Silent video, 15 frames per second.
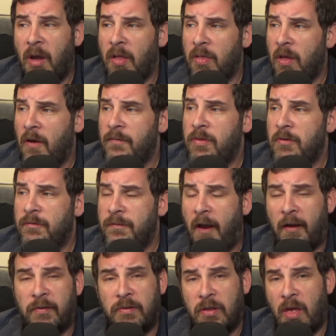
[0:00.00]
I love the
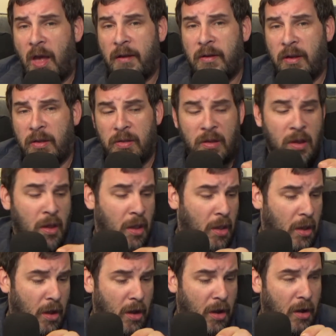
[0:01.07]
fact that I can,
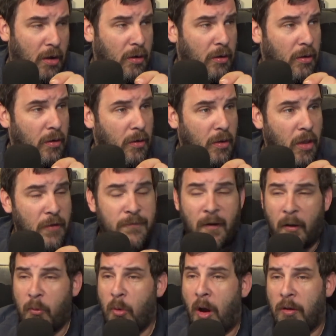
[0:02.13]
if
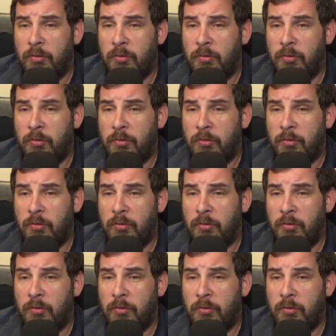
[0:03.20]
I want